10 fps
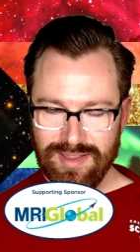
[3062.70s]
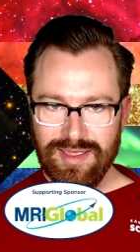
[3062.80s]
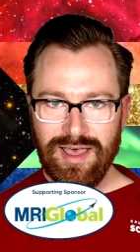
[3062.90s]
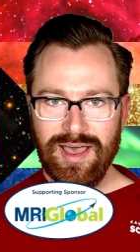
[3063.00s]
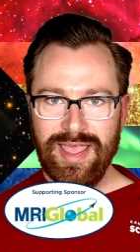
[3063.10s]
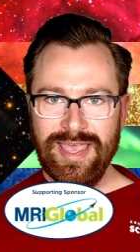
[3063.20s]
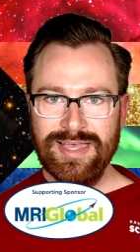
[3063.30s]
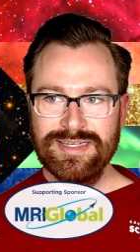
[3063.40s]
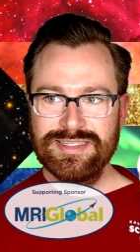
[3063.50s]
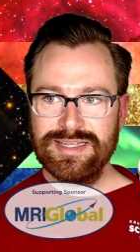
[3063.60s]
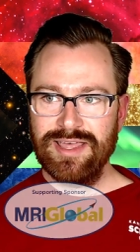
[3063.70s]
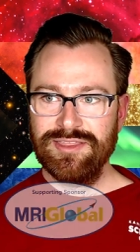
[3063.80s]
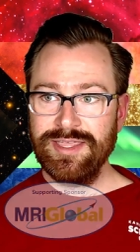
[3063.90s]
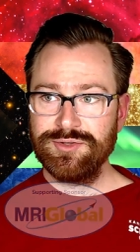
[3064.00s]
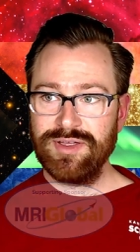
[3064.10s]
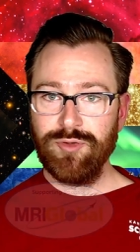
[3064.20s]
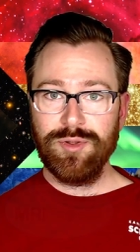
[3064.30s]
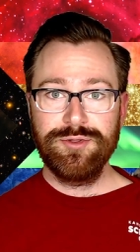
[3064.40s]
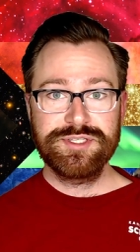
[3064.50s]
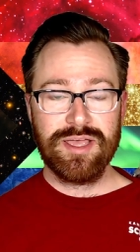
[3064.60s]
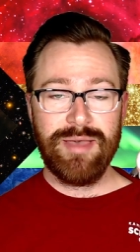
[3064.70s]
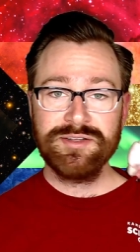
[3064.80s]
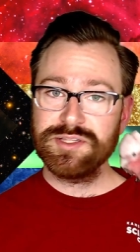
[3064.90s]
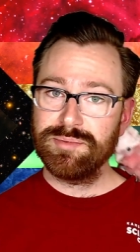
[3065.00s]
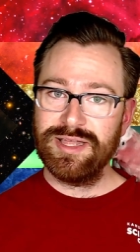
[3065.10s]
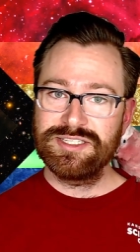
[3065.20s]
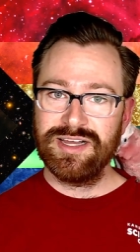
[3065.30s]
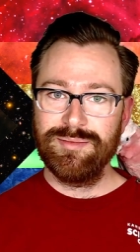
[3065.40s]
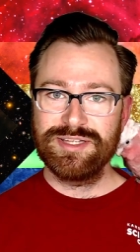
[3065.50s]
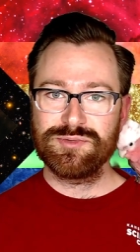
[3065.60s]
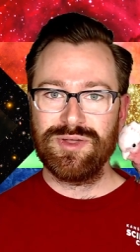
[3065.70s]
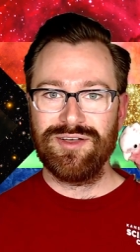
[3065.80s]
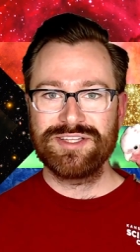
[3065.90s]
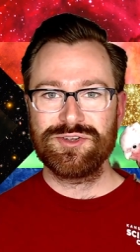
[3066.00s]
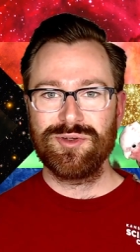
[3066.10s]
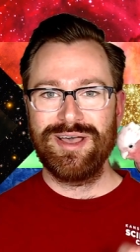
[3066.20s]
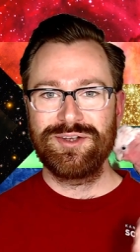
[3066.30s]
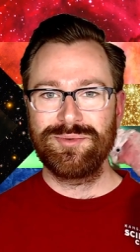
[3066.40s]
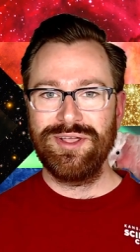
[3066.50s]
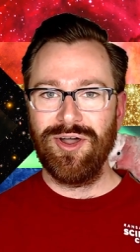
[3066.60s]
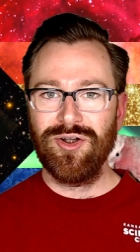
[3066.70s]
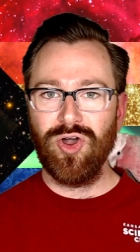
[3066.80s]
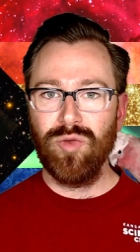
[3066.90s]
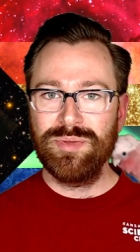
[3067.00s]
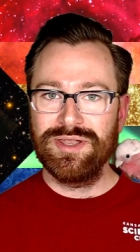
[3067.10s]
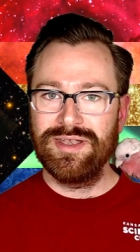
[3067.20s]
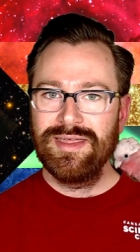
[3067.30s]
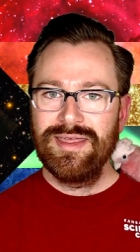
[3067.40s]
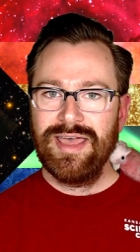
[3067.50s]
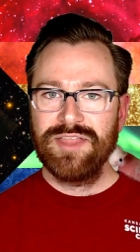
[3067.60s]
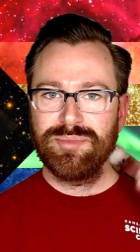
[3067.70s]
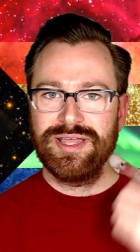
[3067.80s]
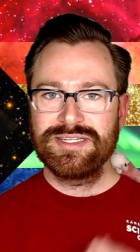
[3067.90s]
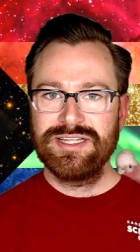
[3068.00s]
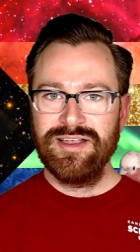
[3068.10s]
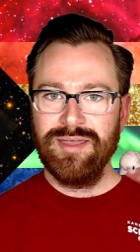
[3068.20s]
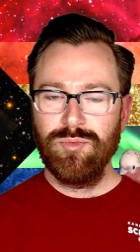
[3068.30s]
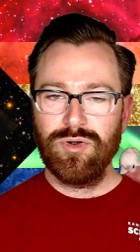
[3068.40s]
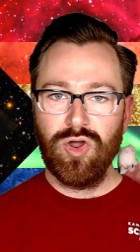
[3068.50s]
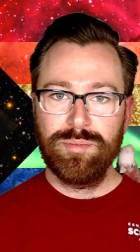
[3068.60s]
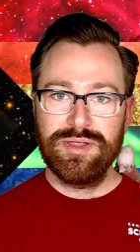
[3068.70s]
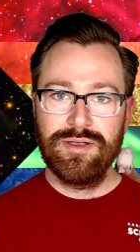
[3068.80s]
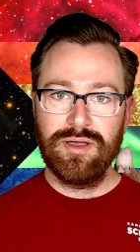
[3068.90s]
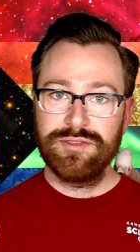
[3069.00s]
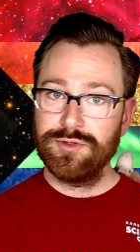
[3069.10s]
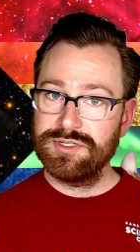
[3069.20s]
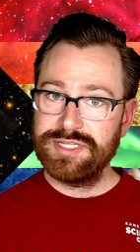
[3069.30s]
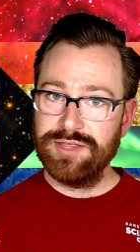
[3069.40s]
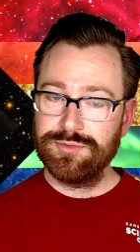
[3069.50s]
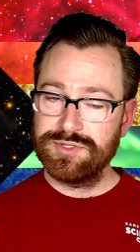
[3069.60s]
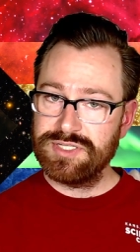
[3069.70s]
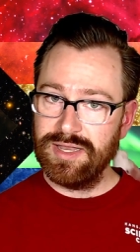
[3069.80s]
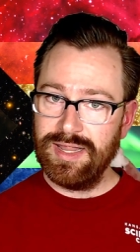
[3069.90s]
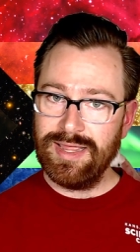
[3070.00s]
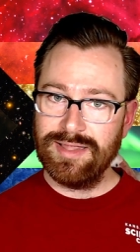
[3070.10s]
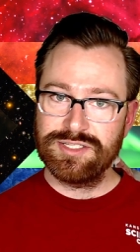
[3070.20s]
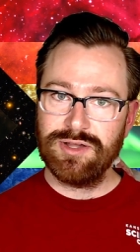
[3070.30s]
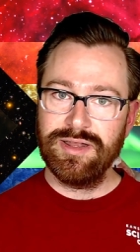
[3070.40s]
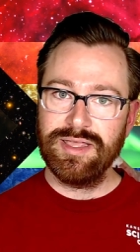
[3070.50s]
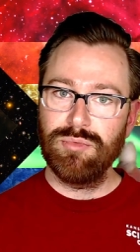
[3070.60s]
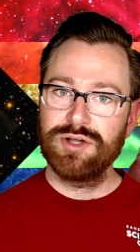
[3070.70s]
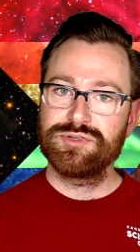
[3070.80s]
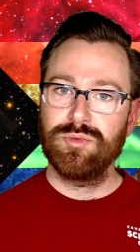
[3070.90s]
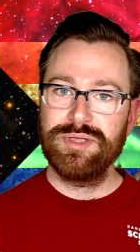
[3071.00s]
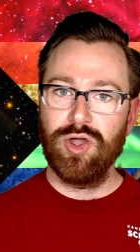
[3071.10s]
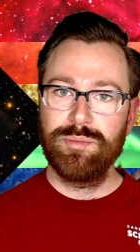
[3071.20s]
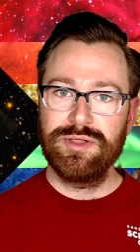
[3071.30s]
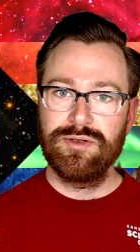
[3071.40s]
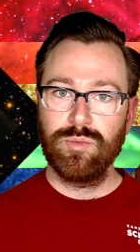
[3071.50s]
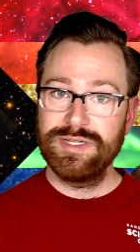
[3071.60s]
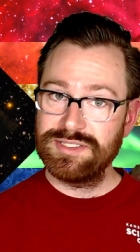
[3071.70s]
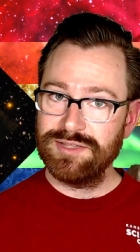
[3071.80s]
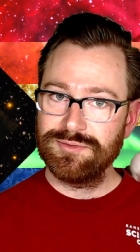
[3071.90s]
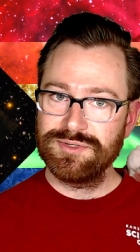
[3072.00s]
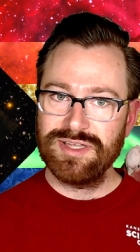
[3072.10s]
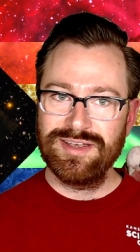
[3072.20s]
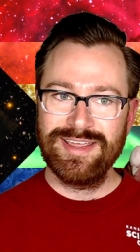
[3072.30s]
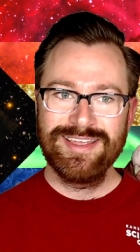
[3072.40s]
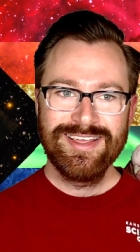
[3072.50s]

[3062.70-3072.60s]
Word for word: Uh, and uh, thank you to everyone who's come out to the planetarium as well. As a reminder, we are open at the planetarium. We're open uh, Thursday through Sunday, and starting in March, we'll be open Wednesday through Sunday.